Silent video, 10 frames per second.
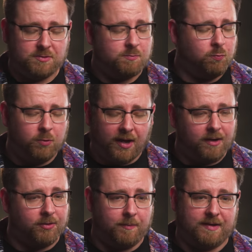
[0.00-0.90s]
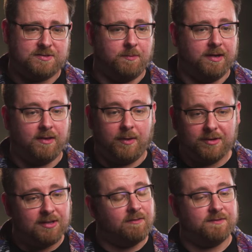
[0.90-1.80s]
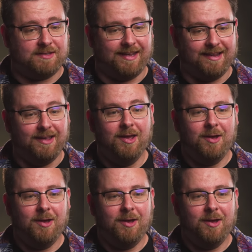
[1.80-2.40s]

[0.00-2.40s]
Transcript: wild amounts of money that I would love to take,